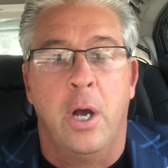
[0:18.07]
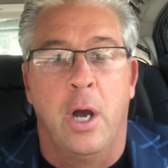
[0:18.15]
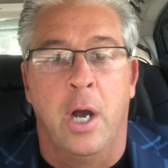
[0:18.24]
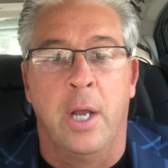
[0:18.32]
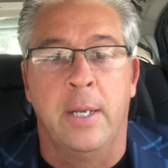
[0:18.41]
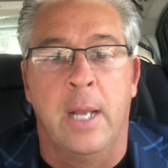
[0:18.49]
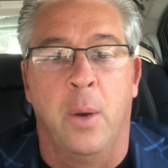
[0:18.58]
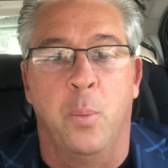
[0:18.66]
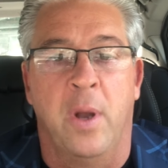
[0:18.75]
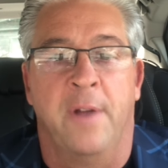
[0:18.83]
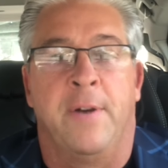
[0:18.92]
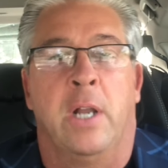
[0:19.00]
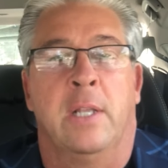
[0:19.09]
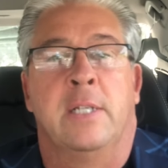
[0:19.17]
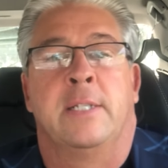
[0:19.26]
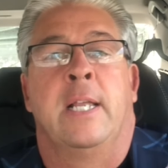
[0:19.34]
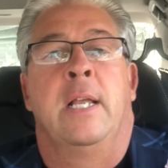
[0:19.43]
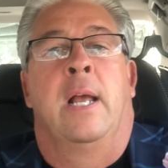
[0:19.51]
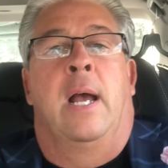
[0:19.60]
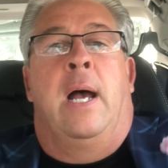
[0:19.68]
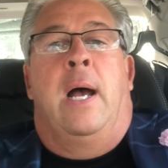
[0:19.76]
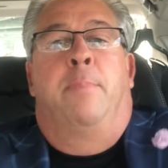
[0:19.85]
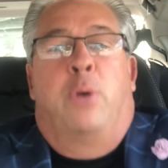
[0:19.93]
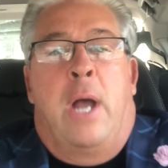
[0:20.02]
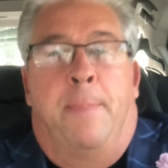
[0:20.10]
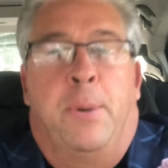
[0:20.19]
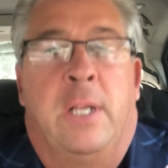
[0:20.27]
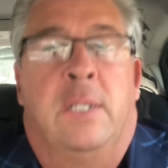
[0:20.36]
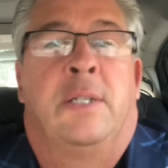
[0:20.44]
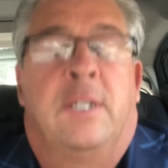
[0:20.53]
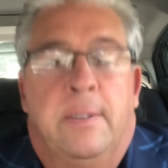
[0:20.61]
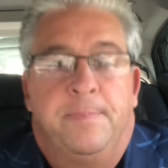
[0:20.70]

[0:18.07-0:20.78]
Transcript: on one of our listing properties.